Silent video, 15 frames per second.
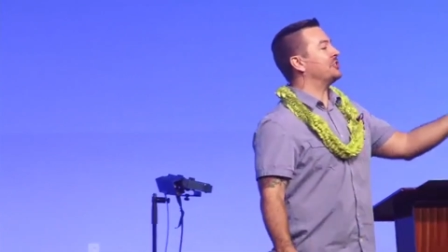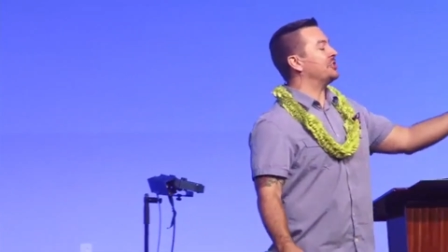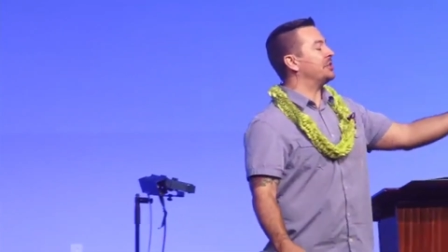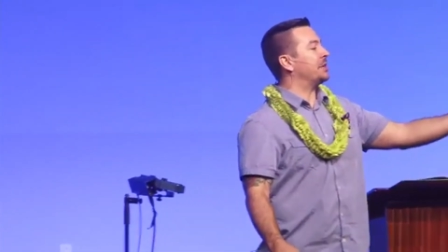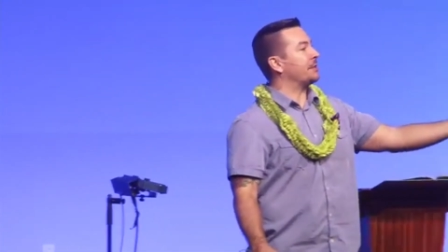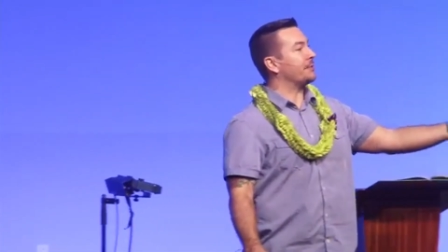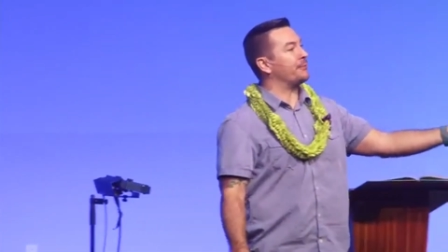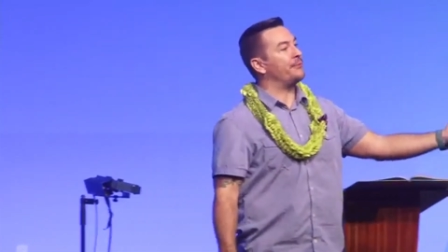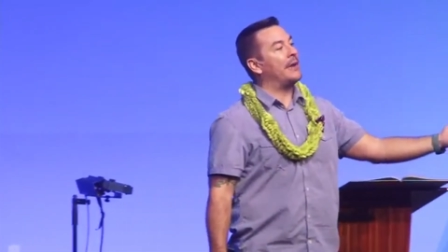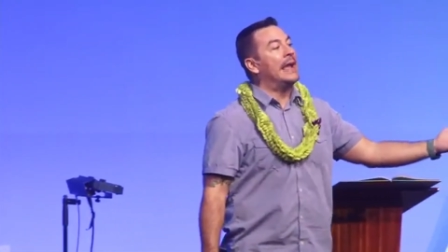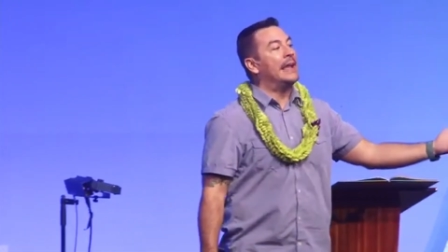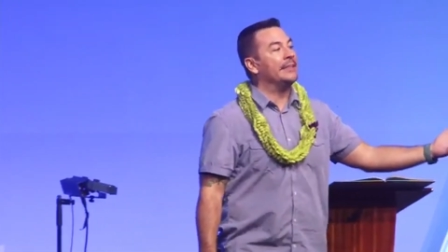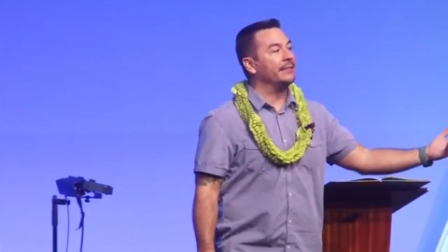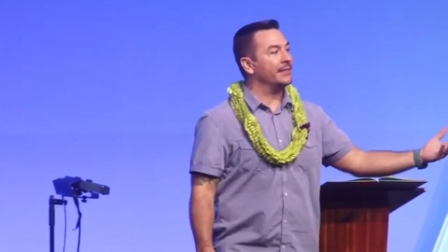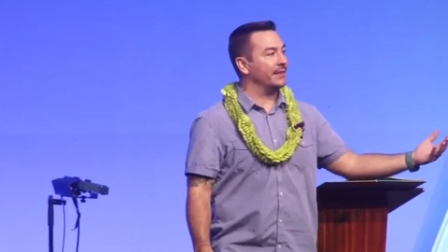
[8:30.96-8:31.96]
to your
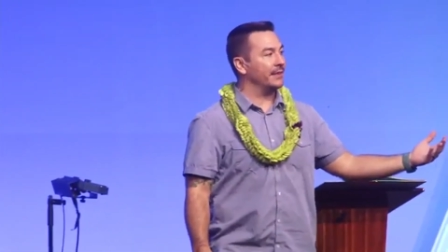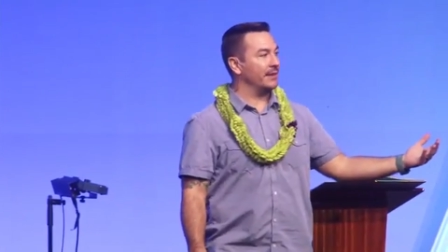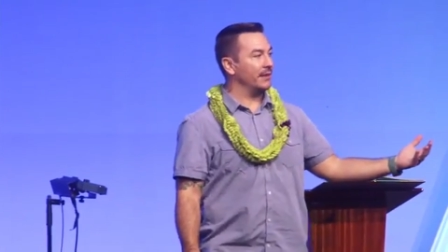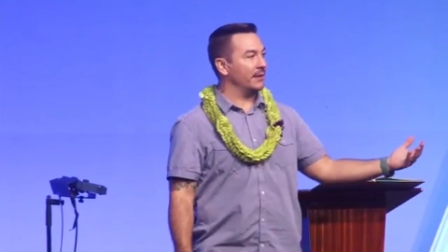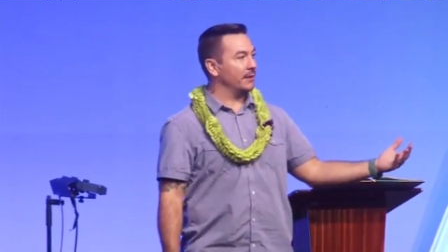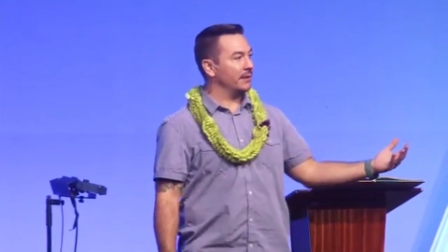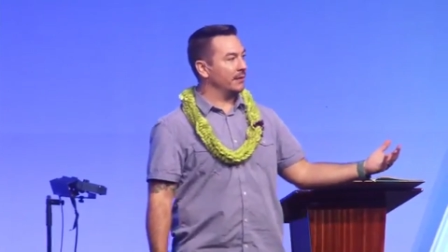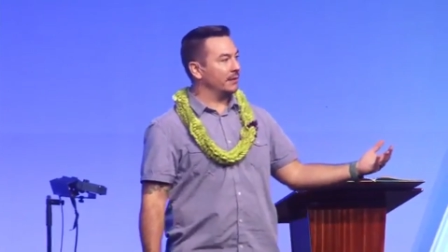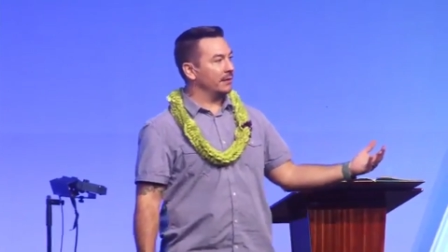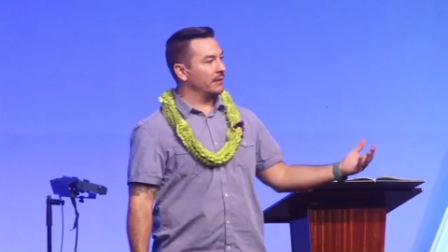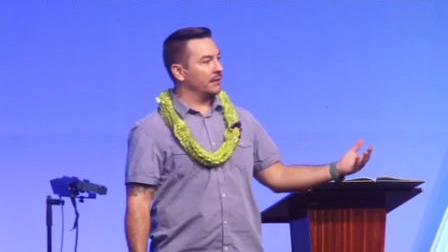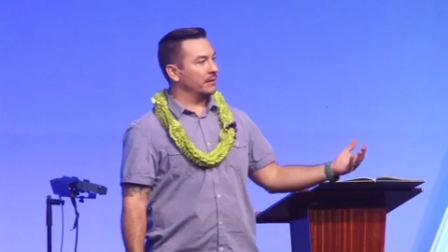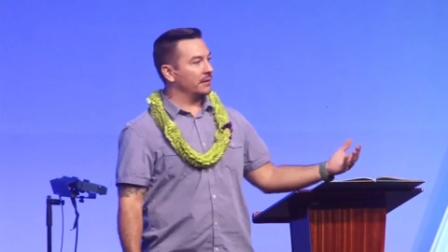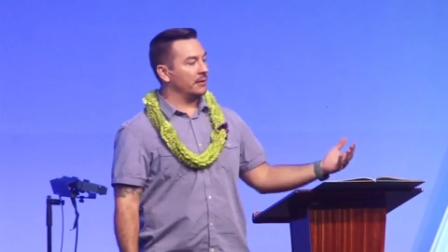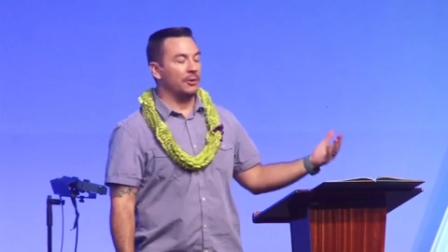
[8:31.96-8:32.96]
faith,
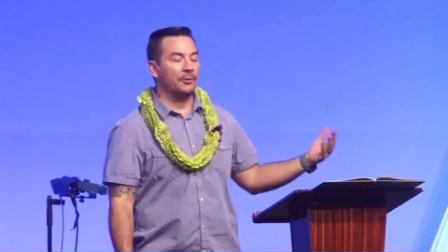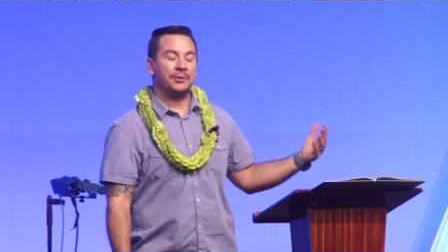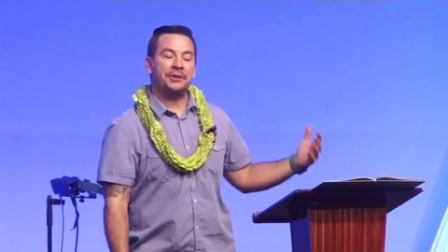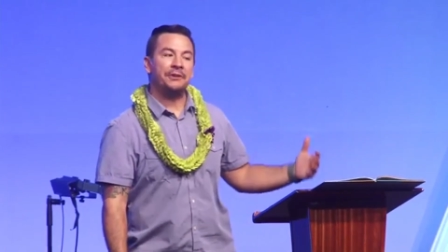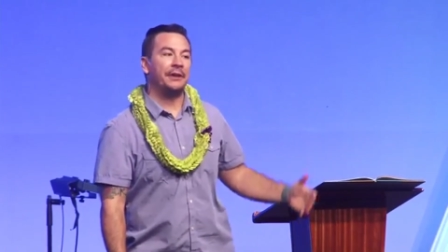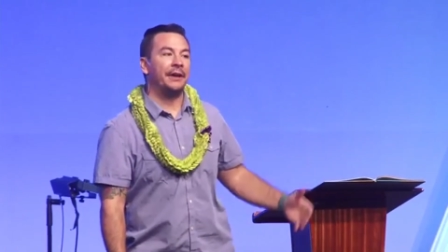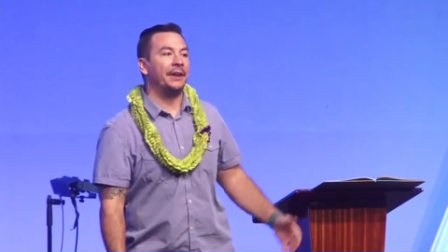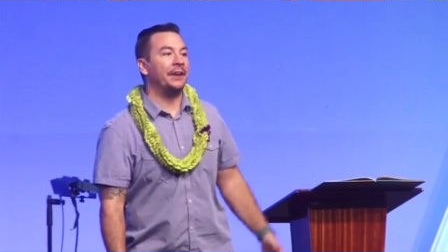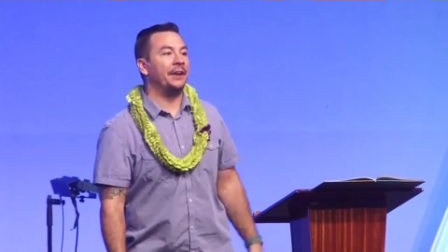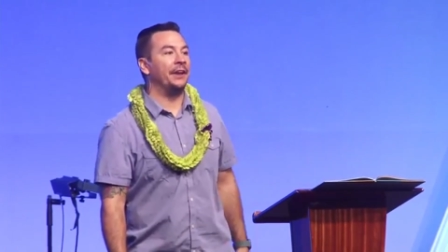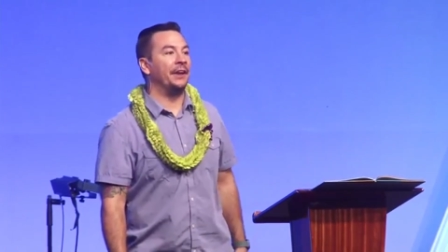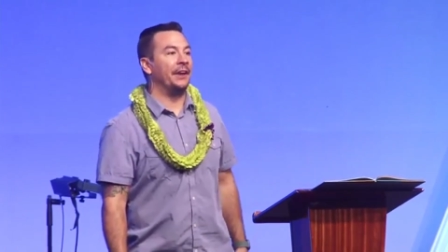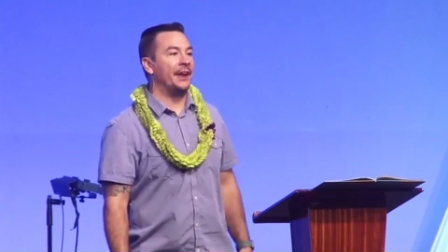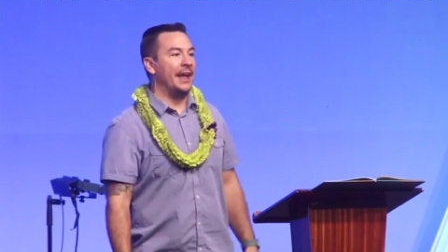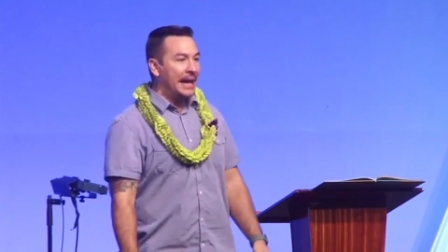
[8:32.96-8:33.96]
oh, you're a
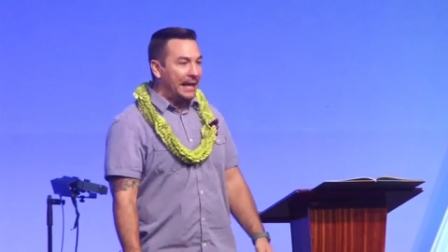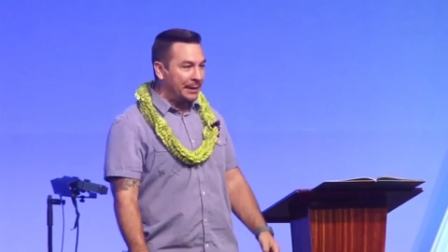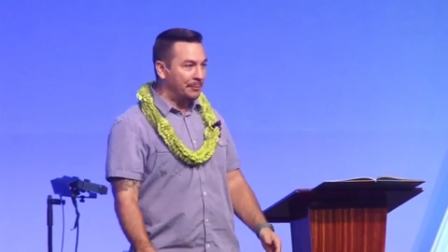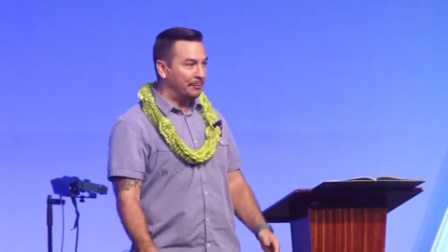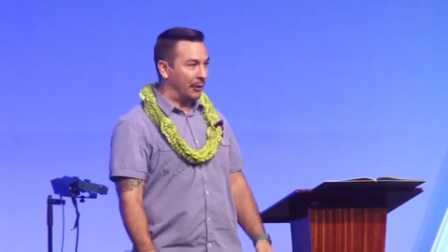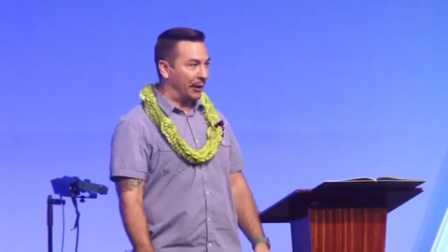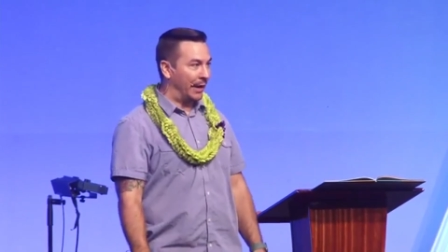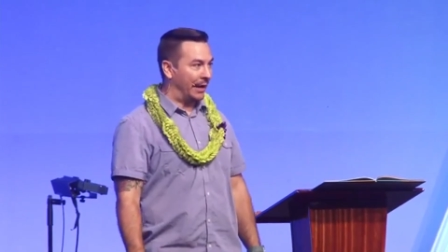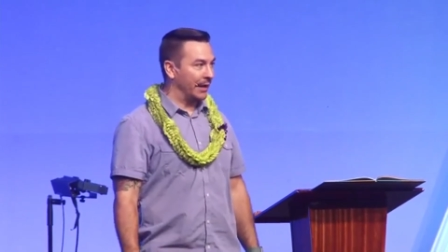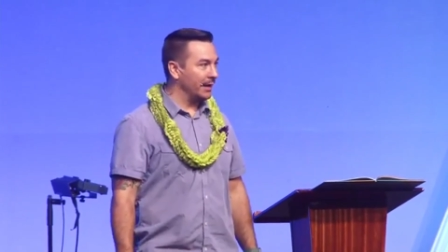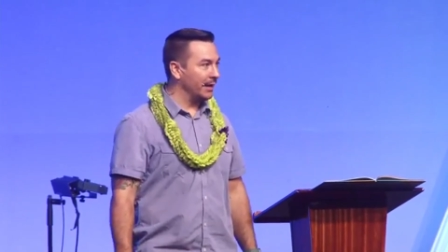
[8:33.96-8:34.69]
nut, boy.